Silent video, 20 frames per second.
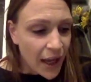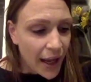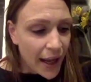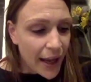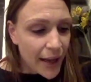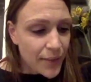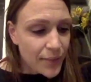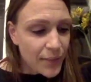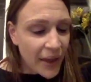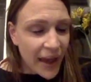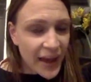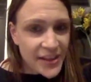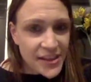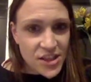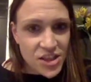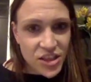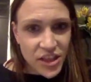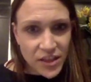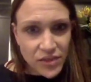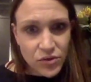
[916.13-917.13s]
As
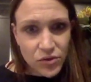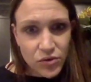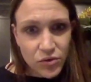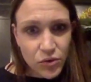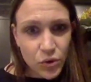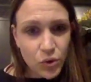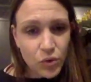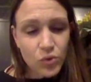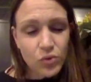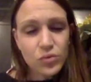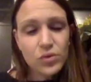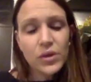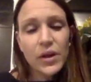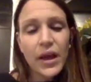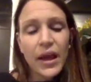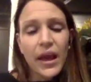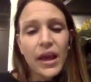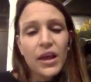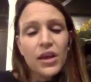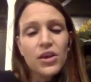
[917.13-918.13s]
a general rule,
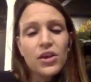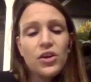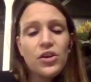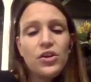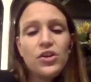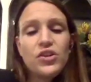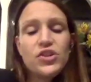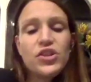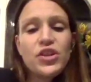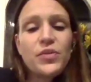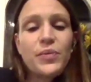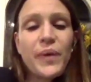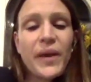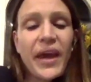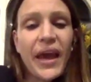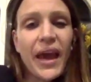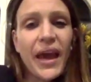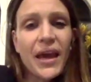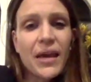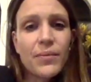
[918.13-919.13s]
you should
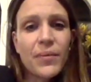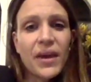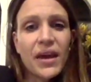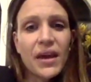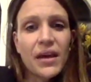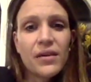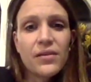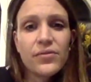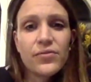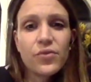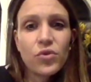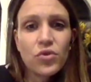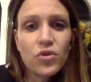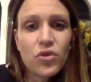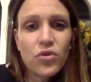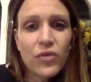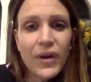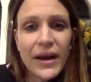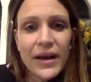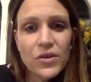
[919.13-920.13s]
be aiming
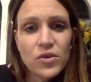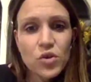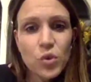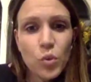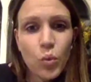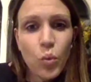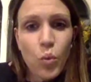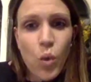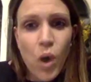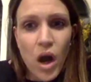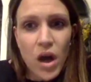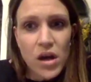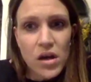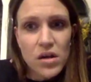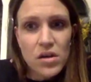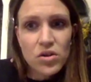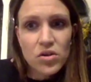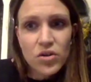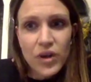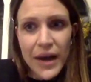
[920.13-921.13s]
for around
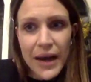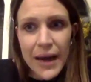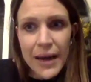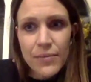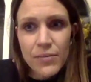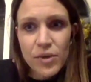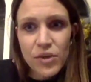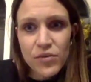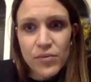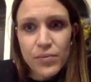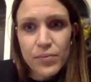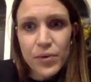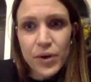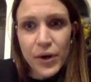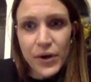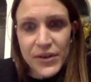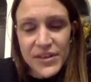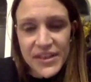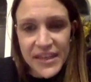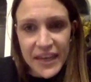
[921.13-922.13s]
1 gram of
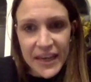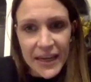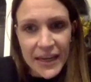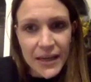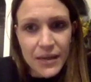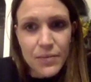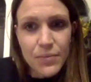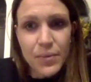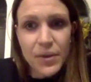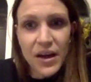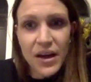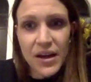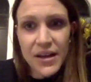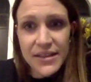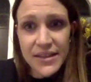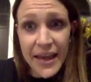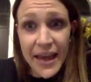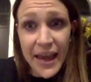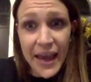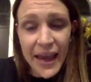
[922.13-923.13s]
protein per
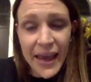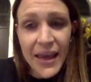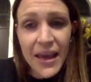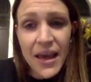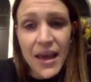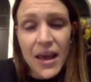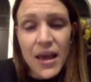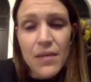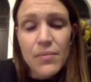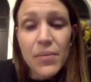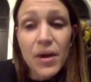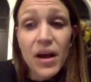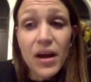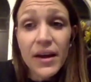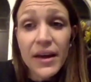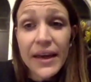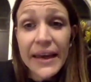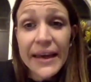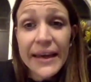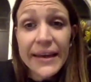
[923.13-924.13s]
day
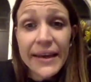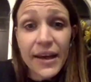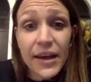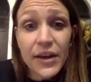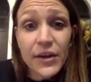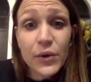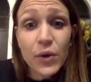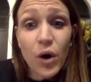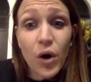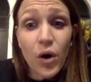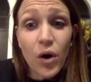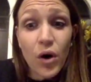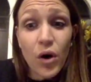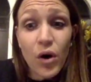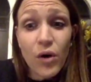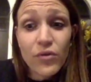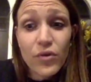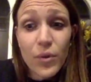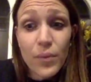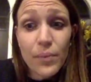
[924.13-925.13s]
per kilo
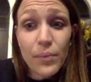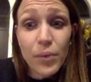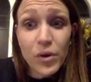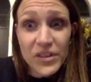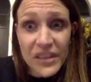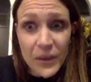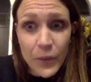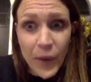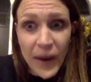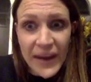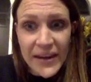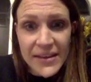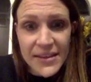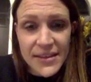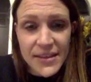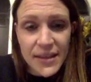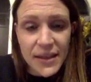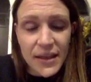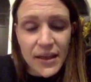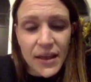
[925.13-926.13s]
of body
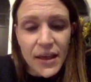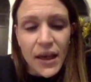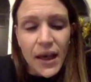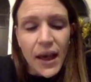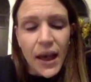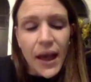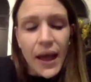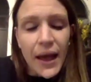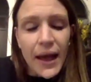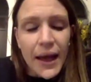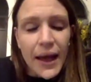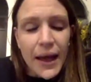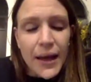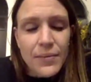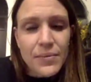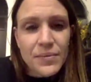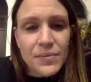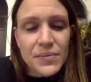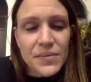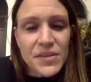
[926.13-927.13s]
weight.
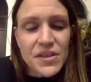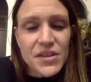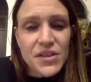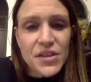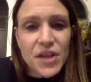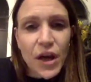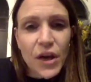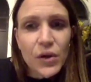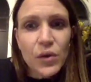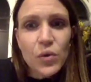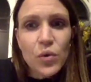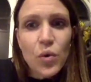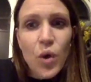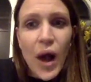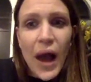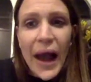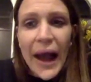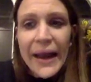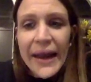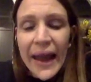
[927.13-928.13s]
And
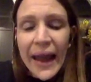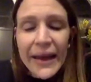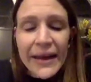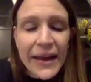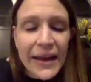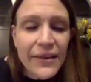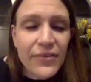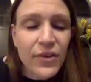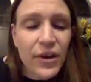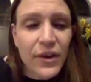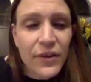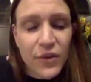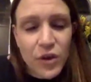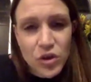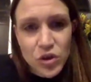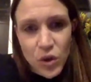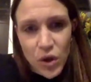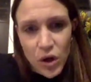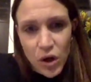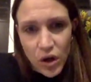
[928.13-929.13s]
if you
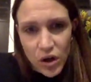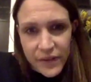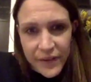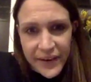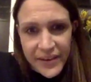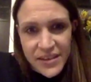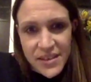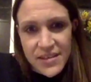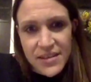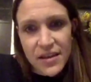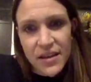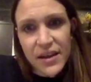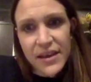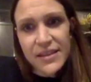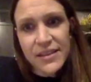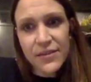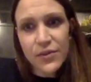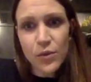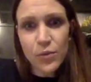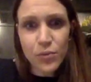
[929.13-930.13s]
do a lot of exercise,
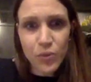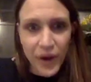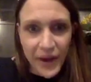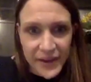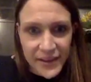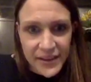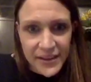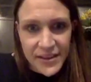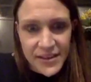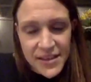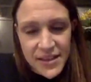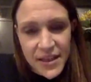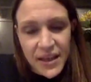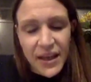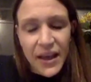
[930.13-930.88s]
if you're pregnant,